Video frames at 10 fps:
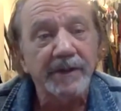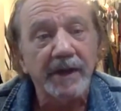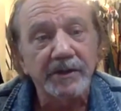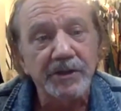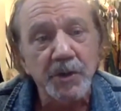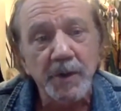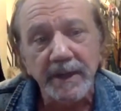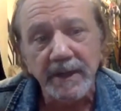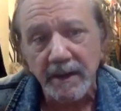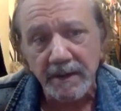they're
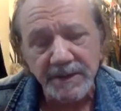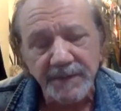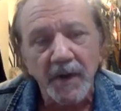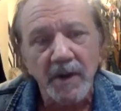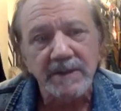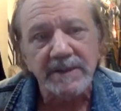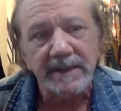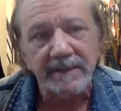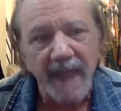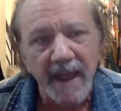doing there as far as
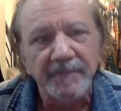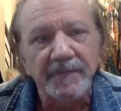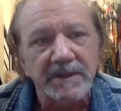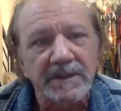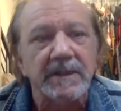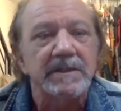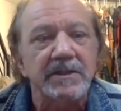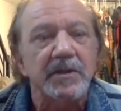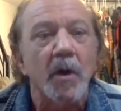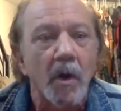the
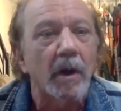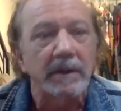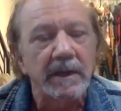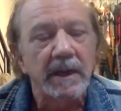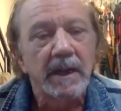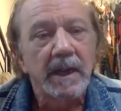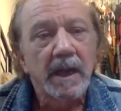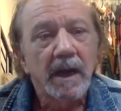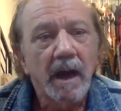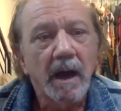emphasis on,
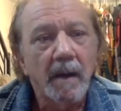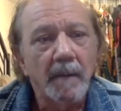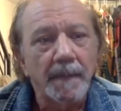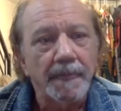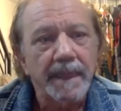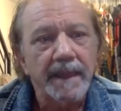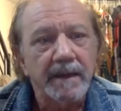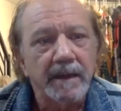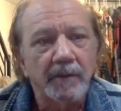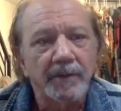
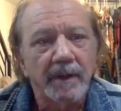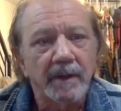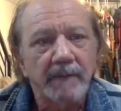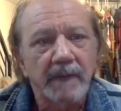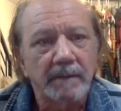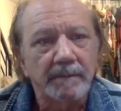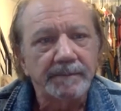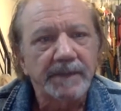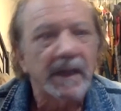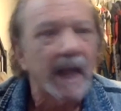you know, the
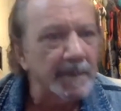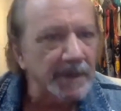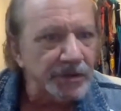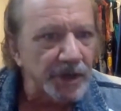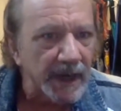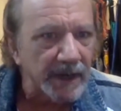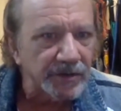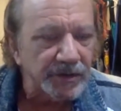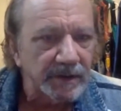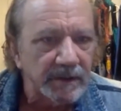climate
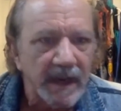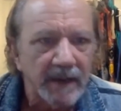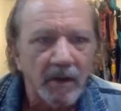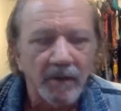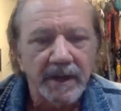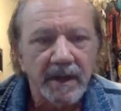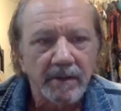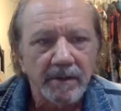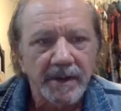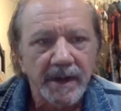change and all the
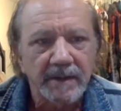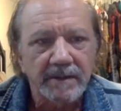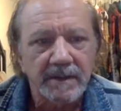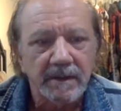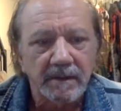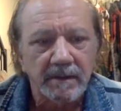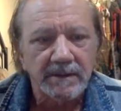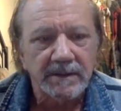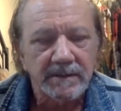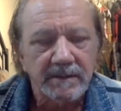other things that are,
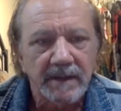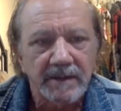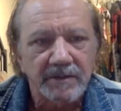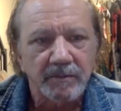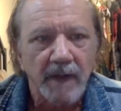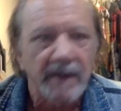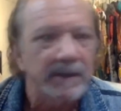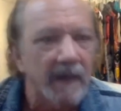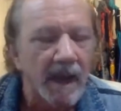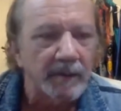it's right
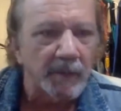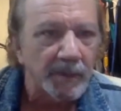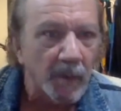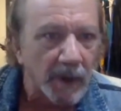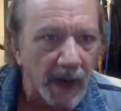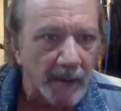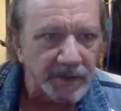in line with what I'm